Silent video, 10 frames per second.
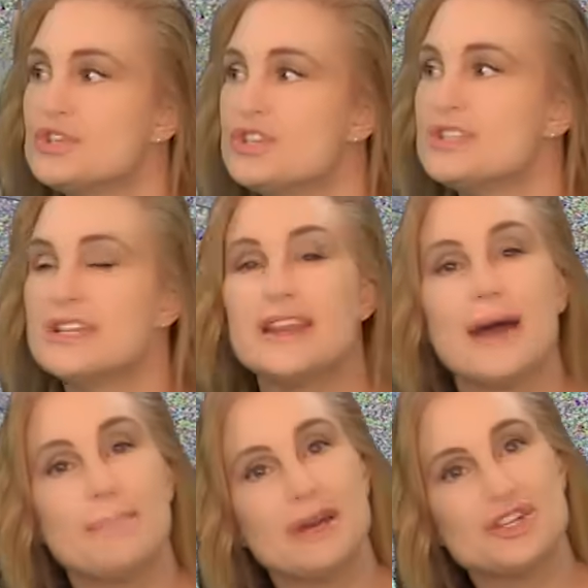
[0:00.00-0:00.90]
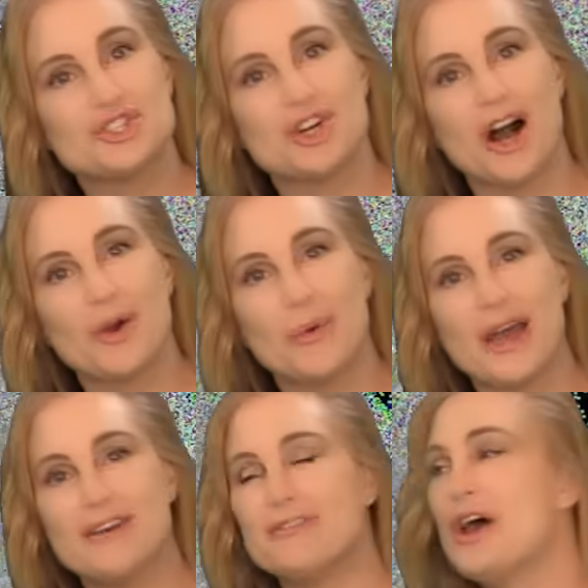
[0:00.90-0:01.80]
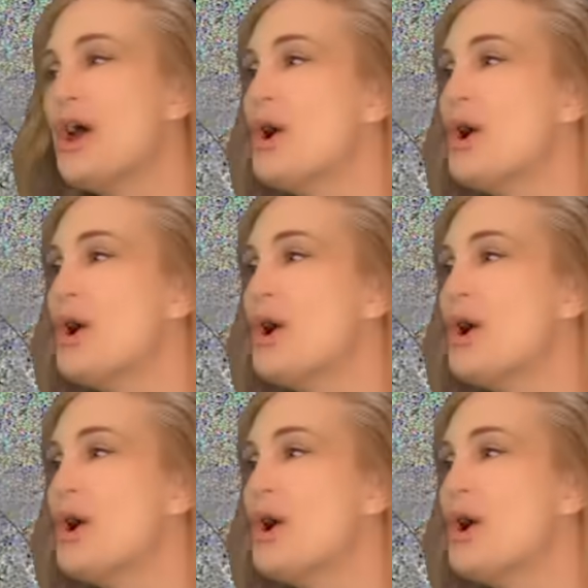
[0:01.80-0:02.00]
Do you see that big shock wave?